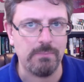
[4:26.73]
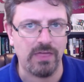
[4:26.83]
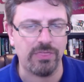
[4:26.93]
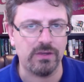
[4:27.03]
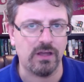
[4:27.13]

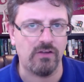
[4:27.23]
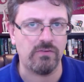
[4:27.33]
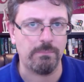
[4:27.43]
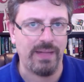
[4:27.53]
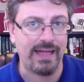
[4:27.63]
method
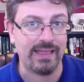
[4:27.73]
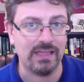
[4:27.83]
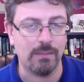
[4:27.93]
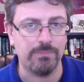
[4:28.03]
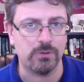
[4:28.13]
of
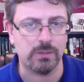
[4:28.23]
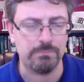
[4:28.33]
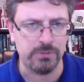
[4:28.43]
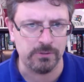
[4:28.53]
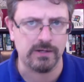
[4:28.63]
backing up your
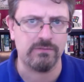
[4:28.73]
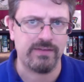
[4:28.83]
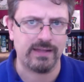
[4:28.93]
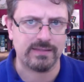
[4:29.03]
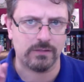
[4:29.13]
computer. In
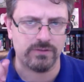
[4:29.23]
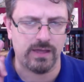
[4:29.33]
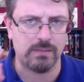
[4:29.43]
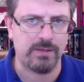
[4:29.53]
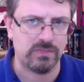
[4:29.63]
fact, I'll
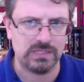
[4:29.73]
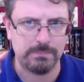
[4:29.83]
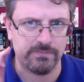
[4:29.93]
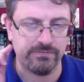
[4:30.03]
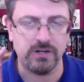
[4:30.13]
talk about the
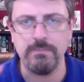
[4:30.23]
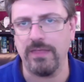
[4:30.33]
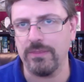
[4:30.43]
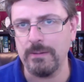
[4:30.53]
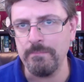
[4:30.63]
preferred
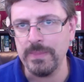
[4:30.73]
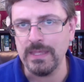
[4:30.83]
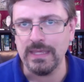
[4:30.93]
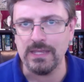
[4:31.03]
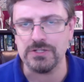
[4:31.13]
method
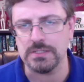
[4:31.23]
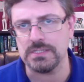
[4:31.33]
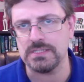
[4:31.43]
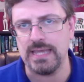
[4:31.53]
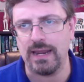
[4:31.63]
in just
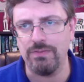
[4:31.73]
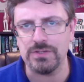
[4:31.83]
a second.